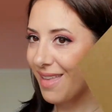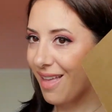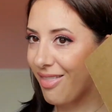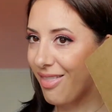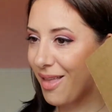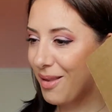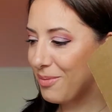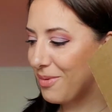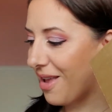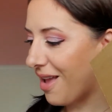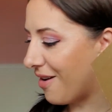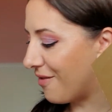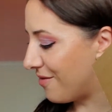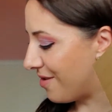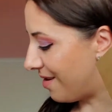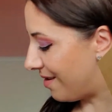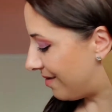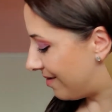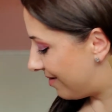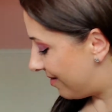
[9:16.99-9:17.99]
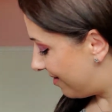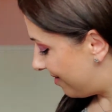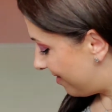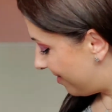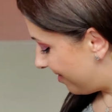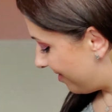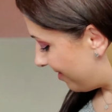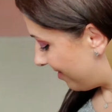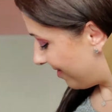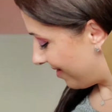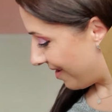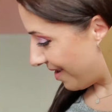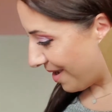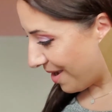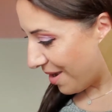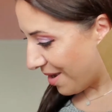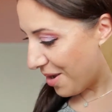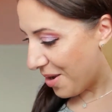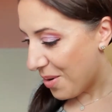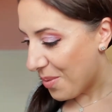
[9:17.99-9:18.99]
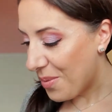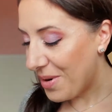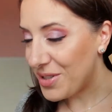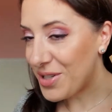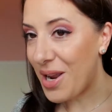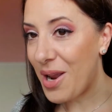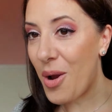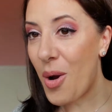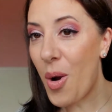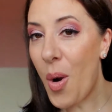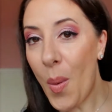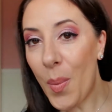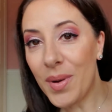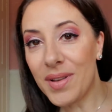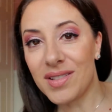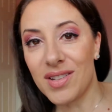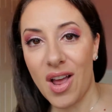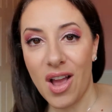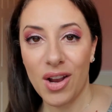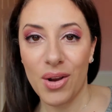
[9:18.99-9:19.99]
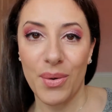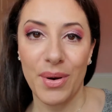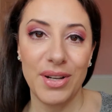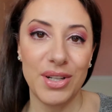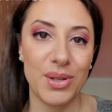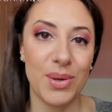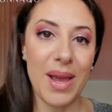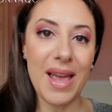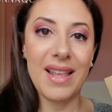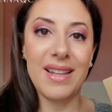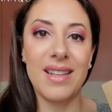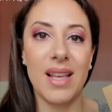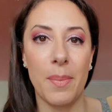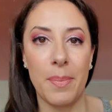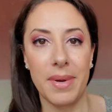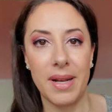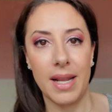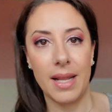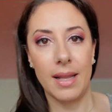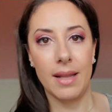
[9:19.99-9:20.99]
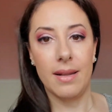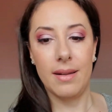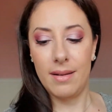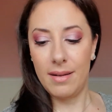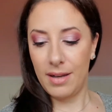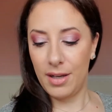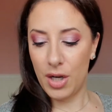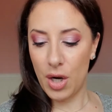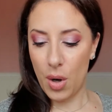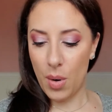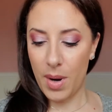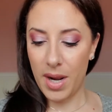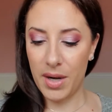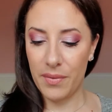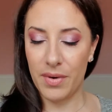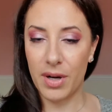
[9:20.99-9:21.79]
And then we have this, which I hope is not going to end up in a